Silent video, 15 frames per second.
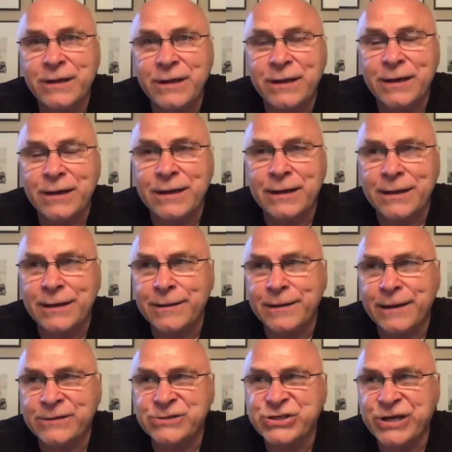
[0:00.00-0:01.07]

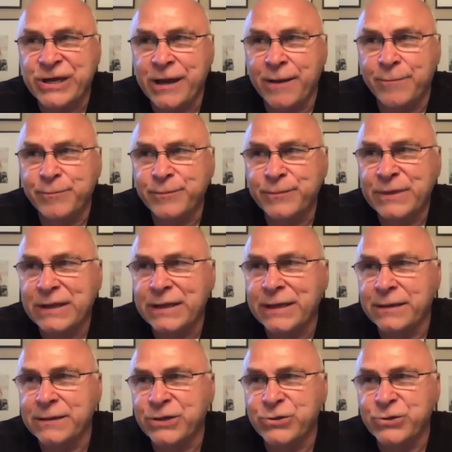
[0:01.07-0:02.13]
and GM,
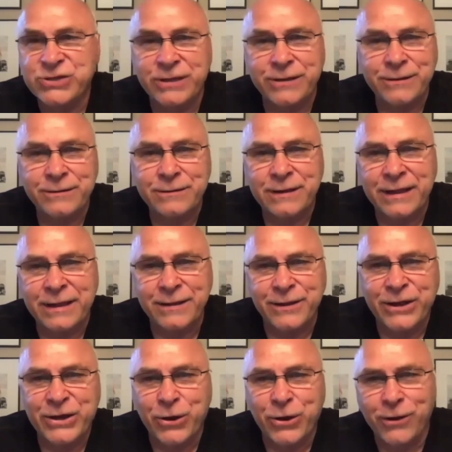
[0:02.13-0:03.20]
and usually
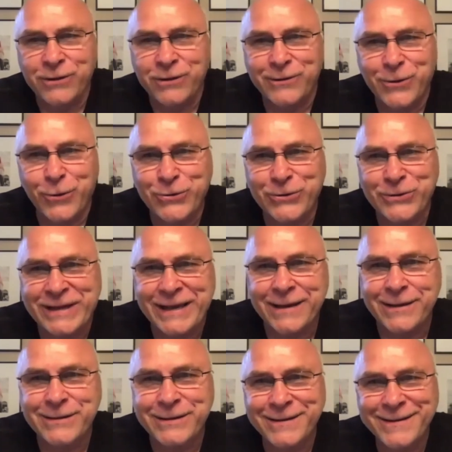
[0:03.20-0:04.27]
they call a local
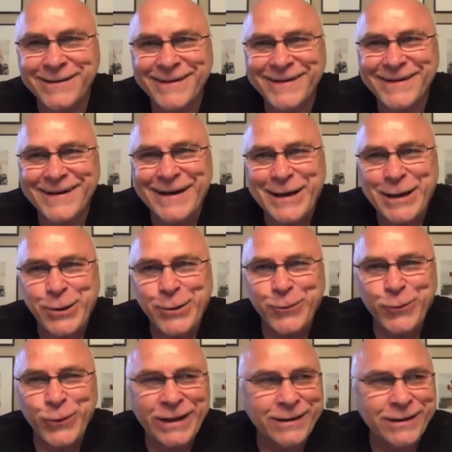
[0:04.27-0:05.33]
kid
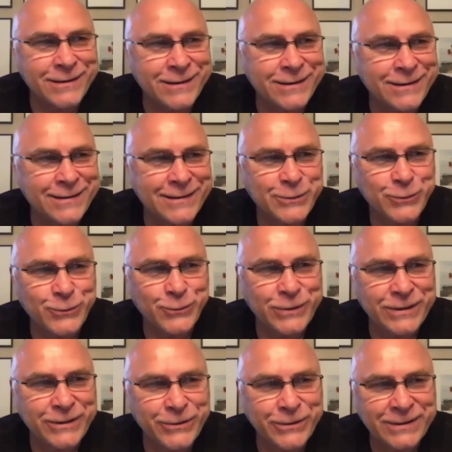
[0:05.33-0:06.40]
when
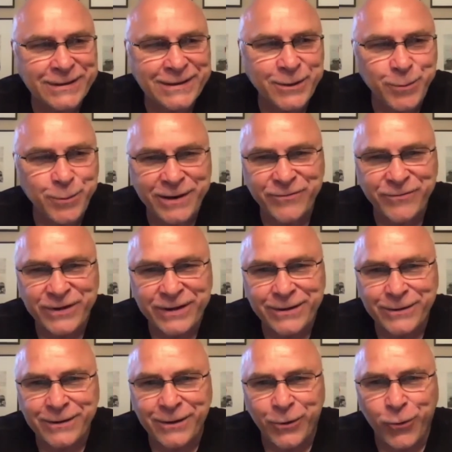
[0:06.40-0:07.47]
they're in a little bit
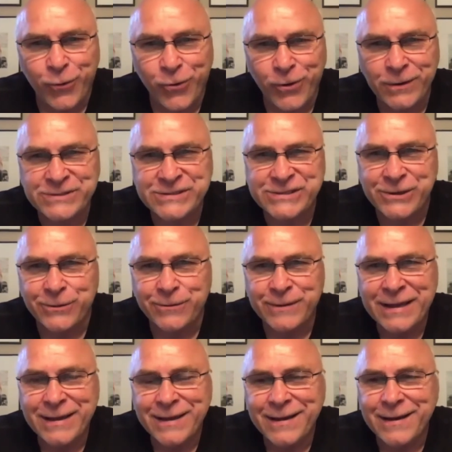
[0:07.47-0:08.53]
of a hole. So
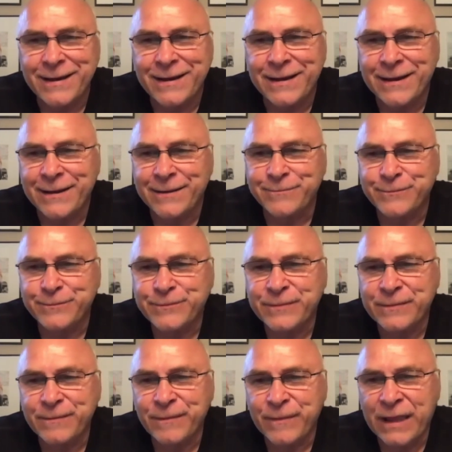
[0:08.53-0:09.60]

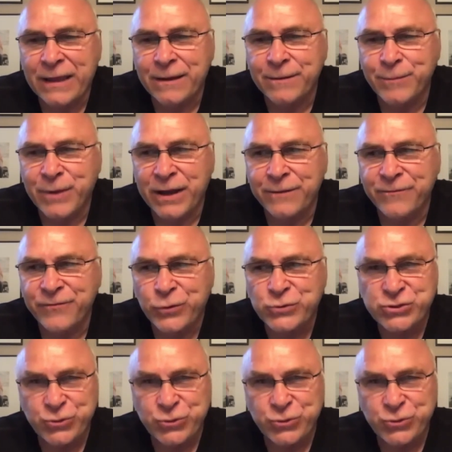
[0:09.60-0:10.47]
my future